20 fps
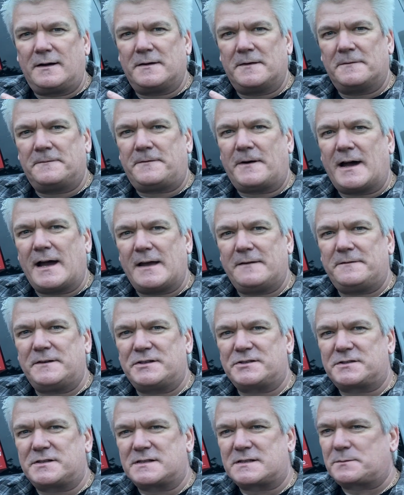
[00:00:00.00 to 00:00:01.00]

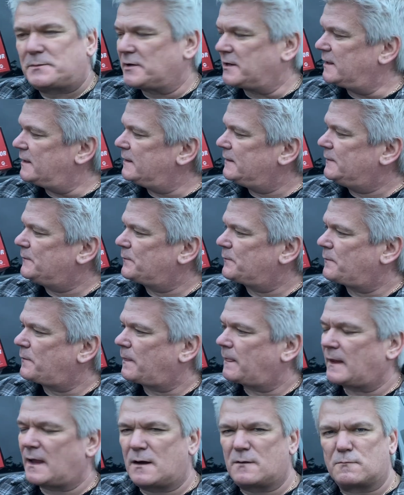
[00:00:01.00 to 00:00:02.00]
5-inch display
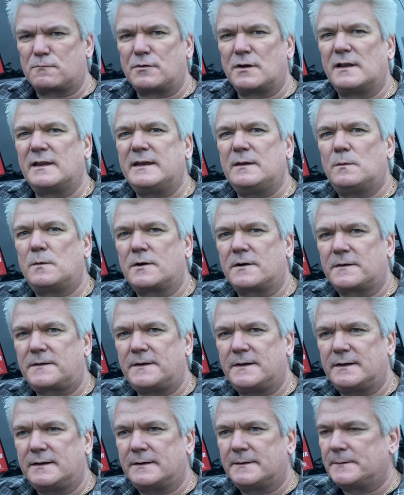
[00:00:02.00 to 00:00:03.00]
really worth
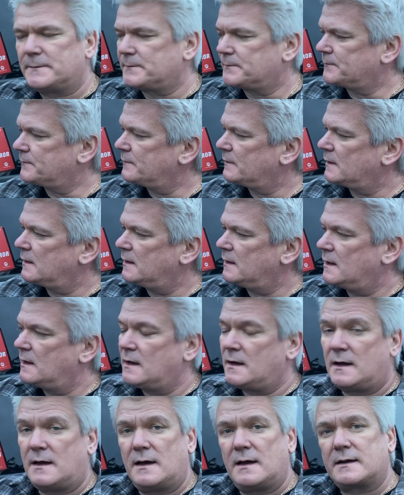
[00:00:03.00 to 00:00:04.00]
it?
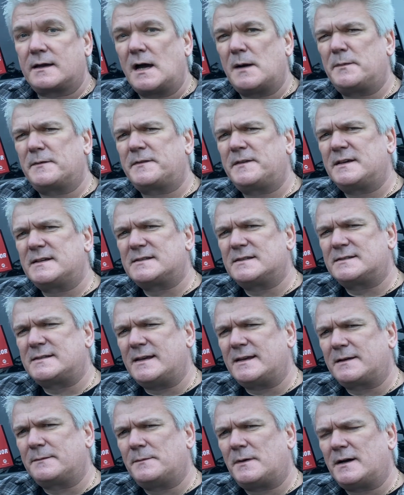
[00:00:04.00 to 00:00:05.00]
Couple of things to
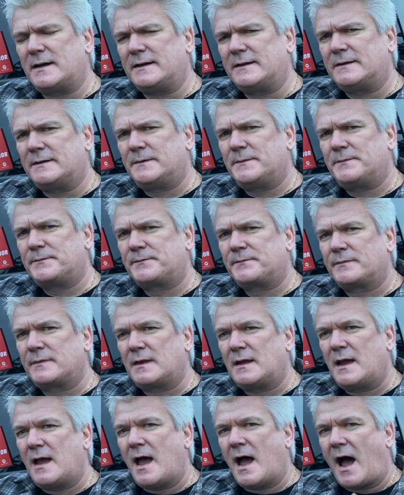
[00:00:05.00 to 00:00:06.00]
take in mind.
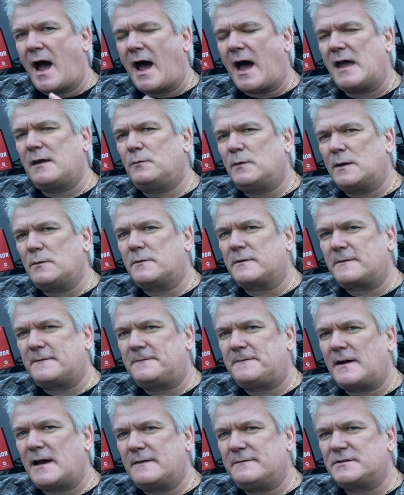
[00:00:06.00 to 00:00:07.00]
I went with a
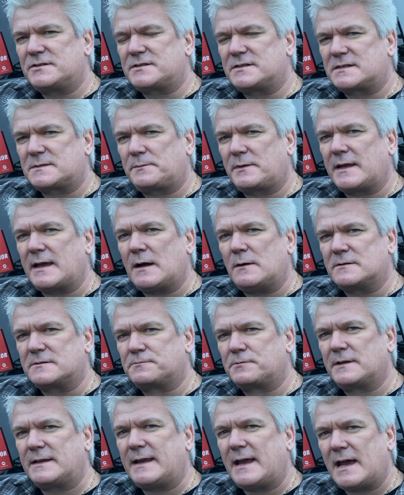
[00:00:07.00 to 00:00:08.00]
5-inch display. I was
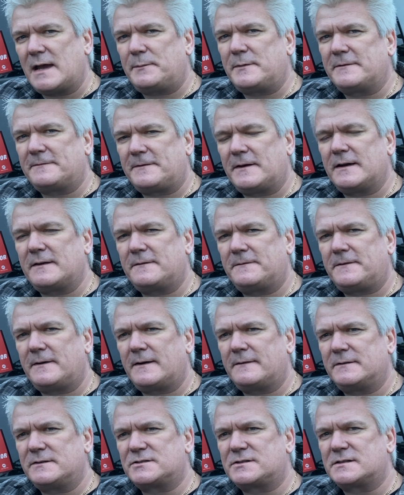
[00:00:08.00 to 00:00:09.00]
really happy to buy the
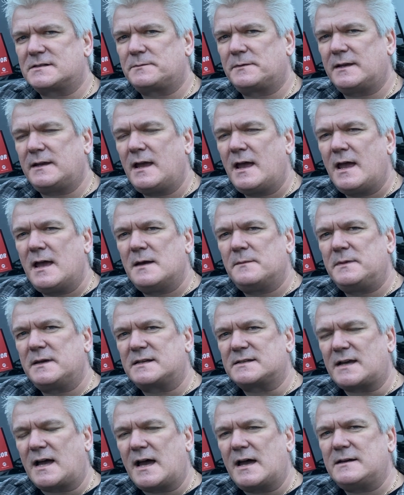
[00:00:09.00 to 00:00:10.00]
5-inch display because
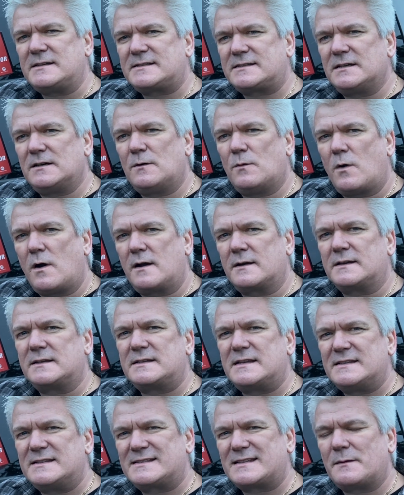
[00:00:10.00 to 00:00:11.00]
I still
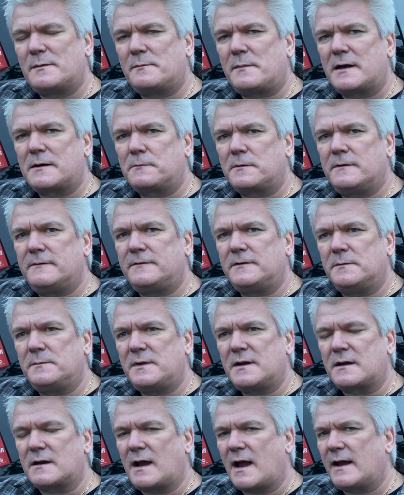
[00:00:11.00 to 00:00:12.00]
wanted some of my rear view
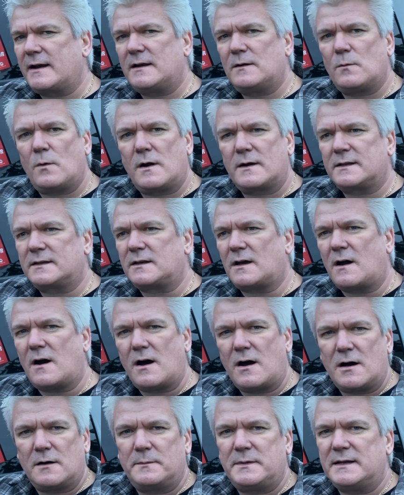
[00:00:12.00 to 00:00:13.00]
mirror. I didn't want it to
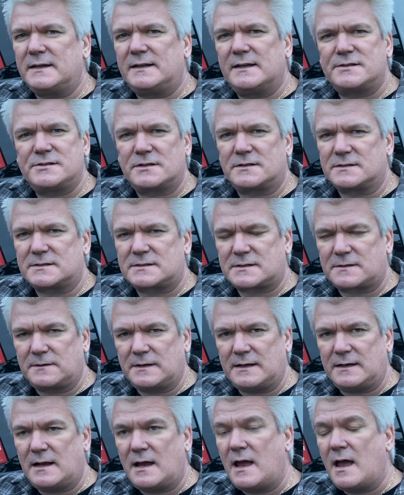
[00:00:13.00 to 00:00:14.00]
all be a digital
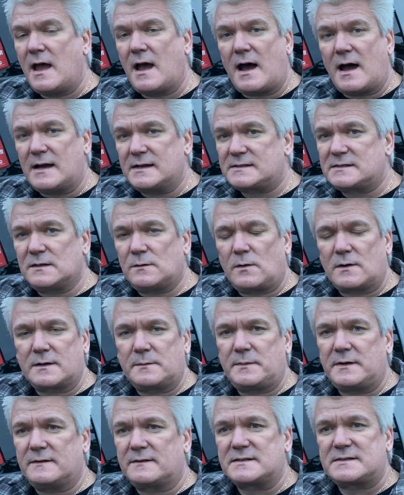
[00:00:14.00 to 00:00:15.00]
screen. I still wanted to
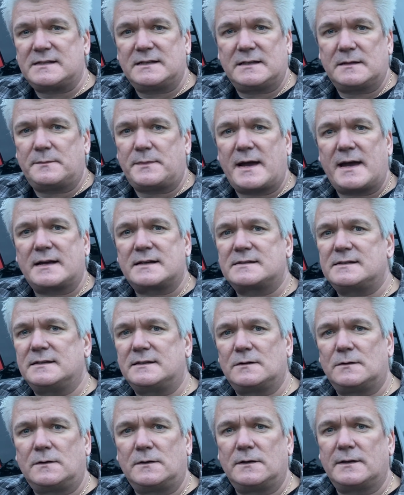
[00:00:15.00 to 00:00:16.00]
be able to see in the back seat
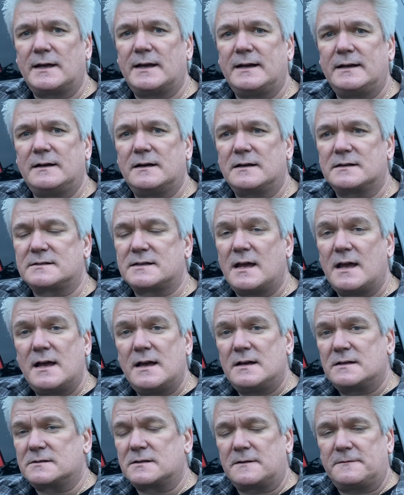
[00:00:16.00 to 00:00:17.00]
the whole 9 yards.
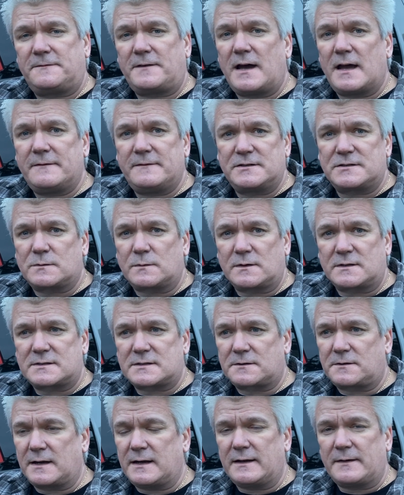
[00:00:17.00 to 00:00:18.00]
So the 5-inch works
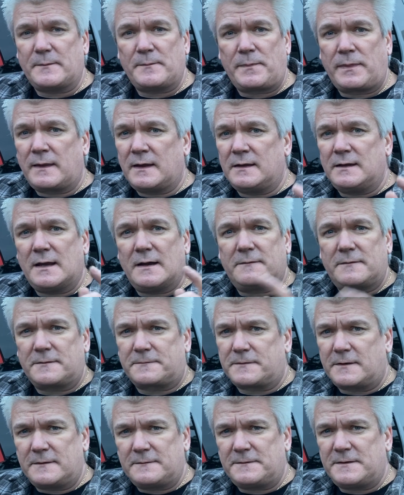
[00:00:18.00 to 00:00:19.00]
great. You have the
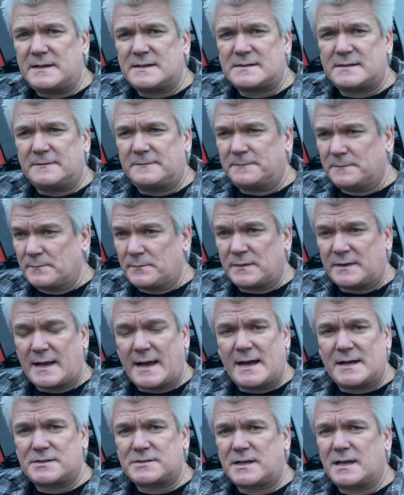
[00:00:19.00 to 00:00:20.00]
front facing
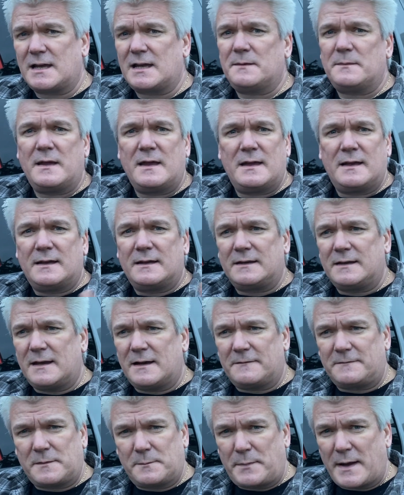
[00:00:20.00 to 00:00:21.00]
dash cam, you
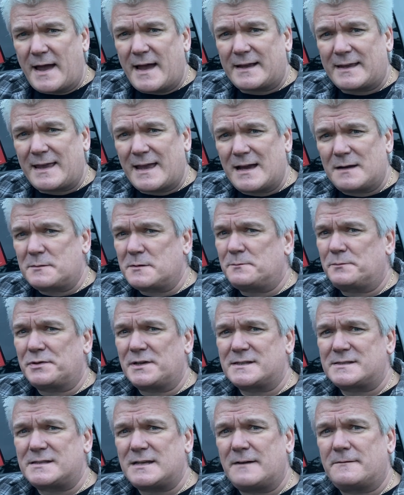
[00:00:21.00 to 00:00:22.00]
have the back camera,
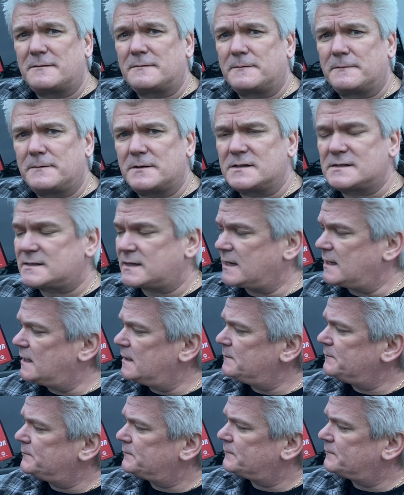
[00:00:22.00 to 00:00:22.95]
plus you have a reverse cam.